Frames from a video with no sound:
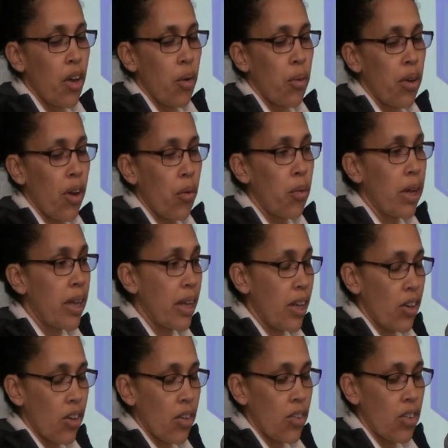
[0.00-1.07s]
We are working
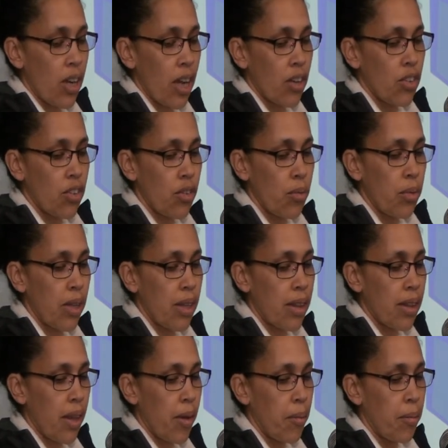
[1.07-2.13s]
in conjunction
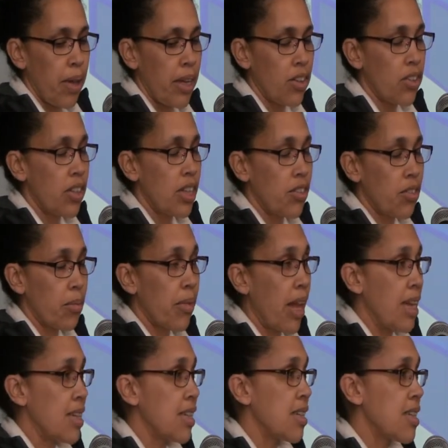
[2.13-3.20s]
with engineers from
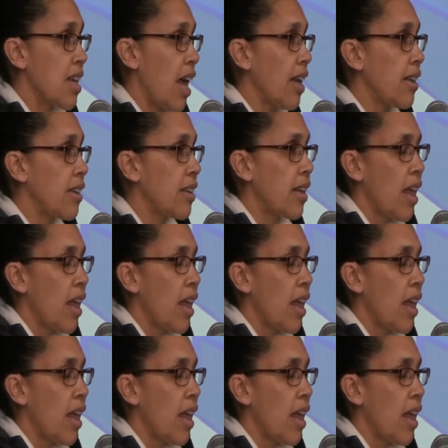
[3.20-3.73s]
Gasset site,